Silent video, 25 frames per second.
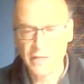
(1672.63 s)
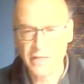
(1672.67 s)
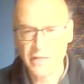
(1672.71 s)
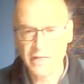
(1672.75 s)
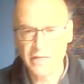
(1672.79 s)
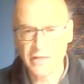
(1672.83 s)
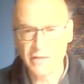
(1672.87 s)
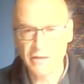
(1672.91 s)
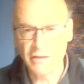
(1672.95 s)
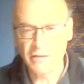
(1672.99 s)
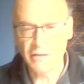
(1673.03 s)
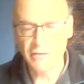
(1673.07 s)

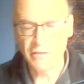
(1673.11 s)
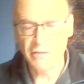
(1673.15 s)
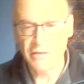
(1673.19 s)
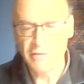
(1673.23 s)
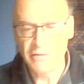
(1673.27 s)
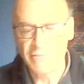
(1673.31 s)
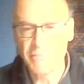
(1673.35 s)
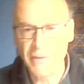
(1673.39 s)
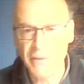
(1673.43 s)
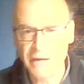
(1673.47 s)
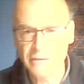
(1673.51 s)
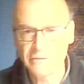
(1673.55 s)
the
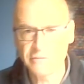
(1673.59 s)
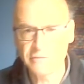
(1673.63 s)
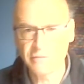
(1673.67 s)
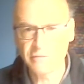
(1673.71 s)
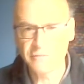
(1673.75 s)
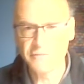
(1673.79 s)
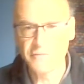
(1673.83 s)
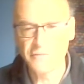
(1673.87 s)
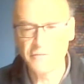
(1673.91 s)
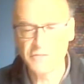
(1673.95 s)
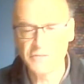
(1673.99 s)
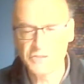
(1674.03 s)
impact of
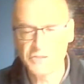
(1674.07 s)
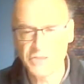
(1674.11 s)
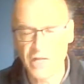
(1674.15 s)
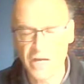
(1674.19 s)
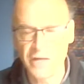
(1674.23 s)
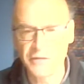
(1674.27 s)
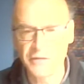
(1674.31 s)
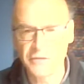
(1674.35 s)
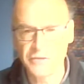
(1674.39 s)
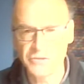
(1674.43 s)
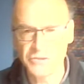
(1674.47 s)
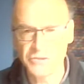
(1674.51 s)

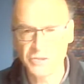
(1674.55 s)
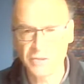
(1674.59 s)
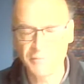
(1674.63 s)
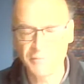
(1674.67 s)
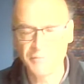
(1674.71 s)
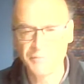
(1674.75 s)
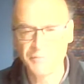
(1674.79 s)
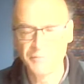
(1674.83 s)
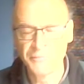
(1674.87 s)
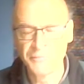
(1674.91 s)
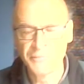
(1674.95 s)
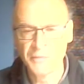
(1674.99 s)

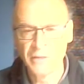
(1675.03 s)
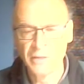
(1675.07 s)
Zionism